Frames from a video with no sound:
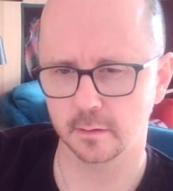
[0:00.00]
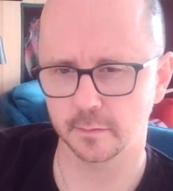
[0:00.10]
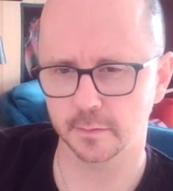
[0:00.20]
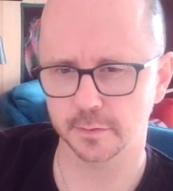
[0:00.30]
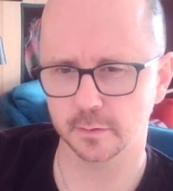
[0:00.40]

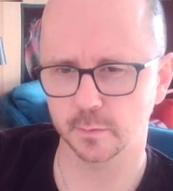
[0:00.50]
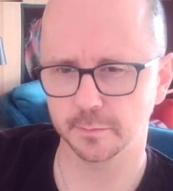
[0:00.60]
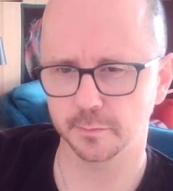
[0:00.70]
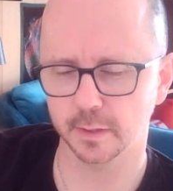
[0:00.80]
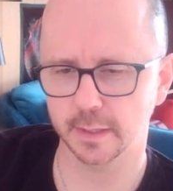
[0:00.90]
not sure where
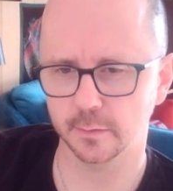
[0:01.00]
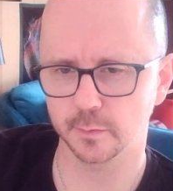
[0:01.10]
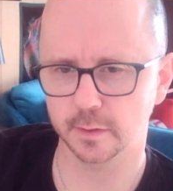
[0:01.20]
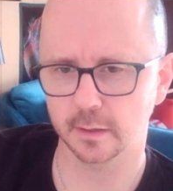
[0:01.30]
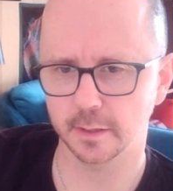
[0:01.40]
blend would
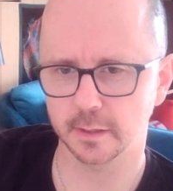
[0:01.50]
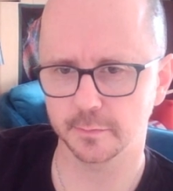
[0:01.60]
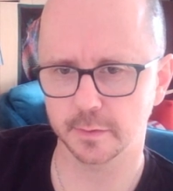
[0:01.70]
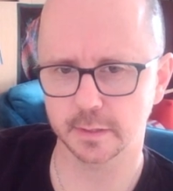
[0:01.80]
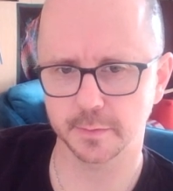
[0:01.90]
come in
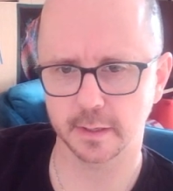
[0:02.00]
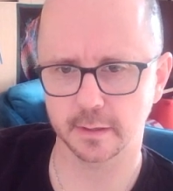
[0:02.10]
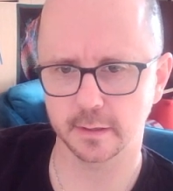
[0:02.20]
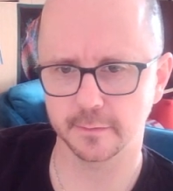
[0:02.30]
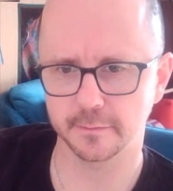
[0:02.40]
as part of the
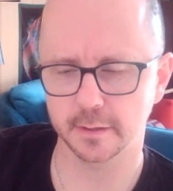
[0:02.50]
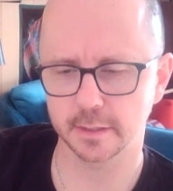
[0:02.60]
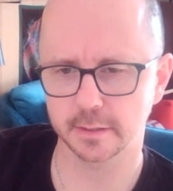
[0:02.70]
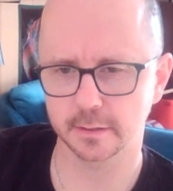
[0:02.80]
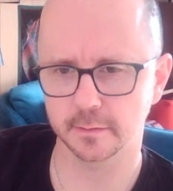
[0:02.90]

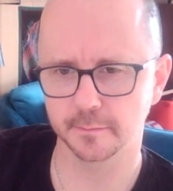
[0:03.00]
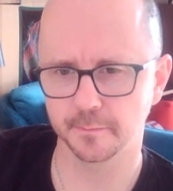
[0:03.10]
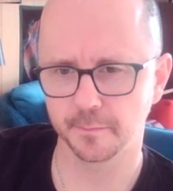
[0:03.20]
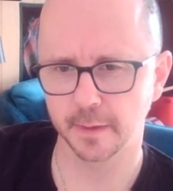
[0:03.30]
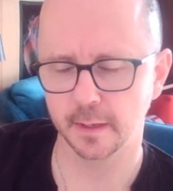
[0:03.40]
definition.
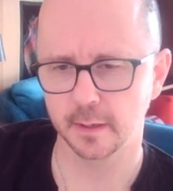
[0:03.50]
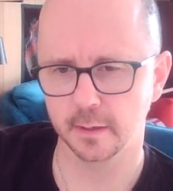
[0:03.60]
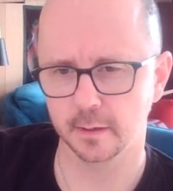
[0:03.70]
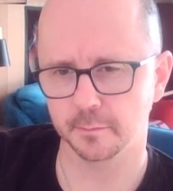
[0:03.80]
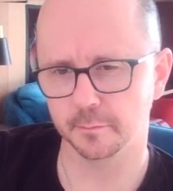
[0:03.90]

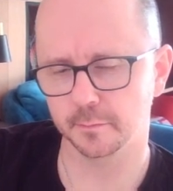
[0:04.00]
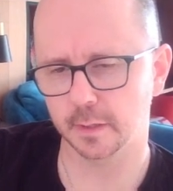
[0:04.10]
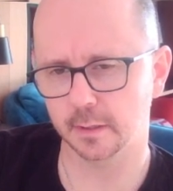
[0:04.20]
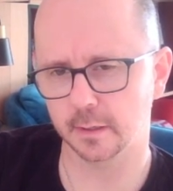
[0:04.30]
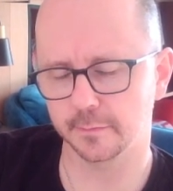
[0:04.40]

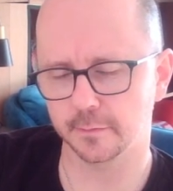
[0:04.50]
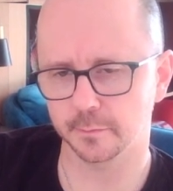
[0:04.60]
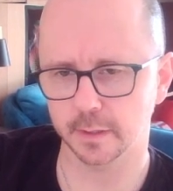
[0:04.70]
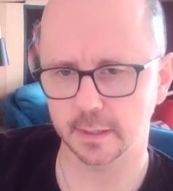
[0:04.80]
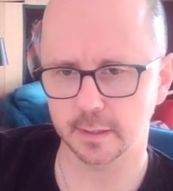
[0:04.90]
If not
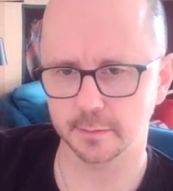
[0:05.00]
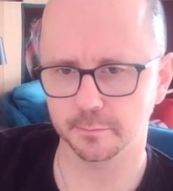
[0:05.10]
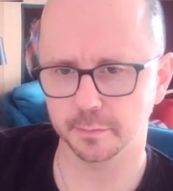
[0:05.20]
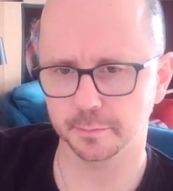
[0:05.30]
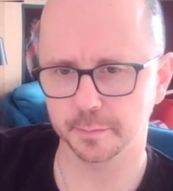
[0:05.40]
blend, then
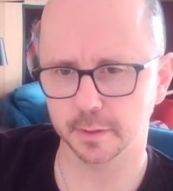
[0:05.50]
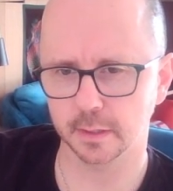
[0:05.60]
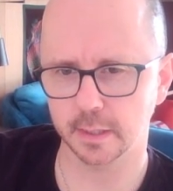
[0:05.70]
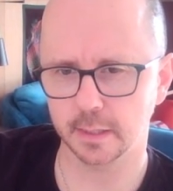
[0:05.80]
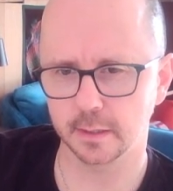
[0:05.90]

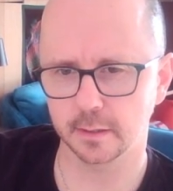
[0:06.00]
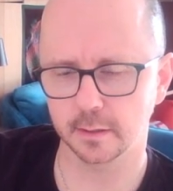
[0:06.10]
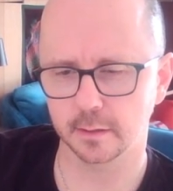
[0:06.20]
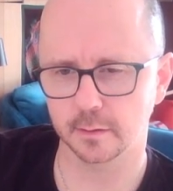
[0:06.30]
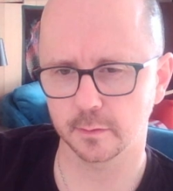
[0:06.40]
bleak
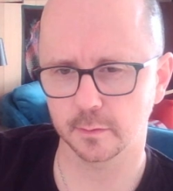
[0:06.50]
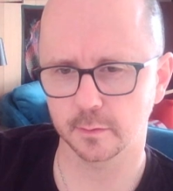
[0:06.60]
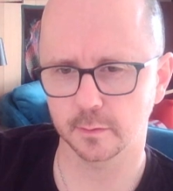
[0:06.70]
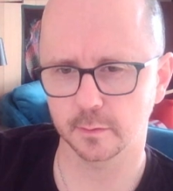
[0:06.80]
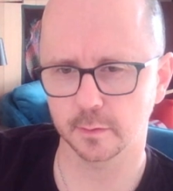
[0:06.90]

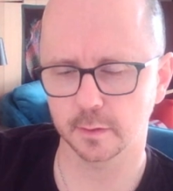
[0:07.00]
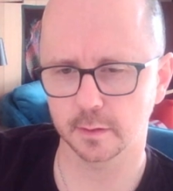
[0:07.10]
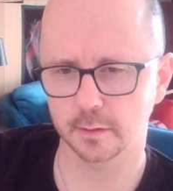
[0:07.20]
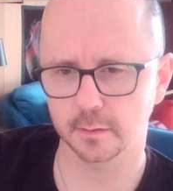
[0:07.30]
or